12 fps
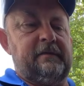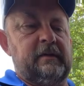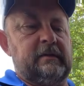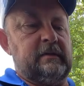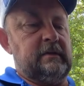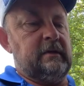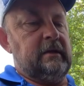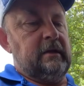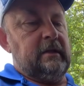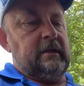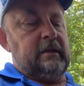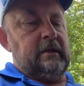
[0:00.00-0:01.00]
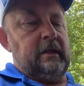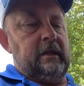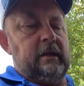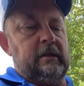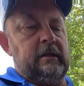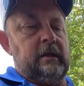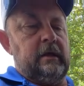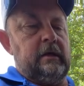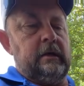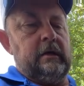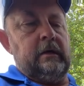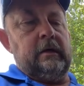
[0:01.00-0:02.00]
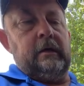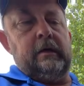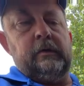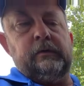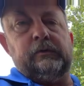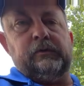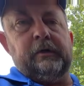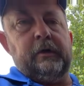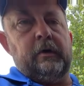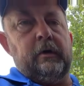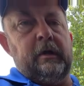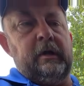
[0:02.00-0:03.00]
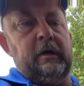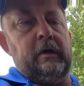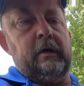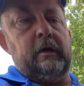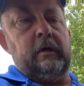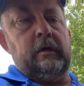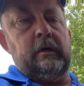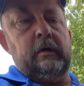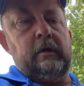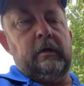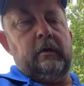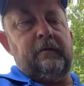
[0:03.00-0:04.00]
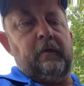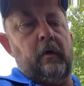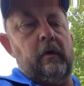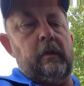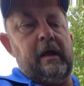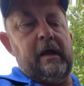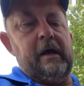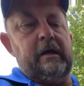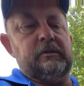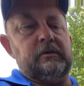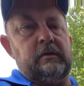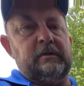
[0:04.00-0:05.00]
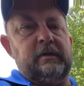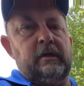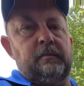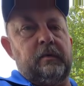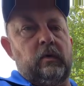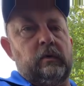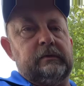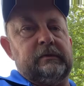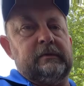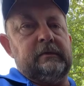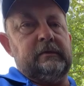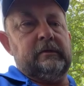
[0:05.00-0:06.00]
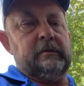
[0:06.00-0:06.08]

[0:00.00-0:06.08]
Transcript: of it, and trigger here for our latch, our deadbolt.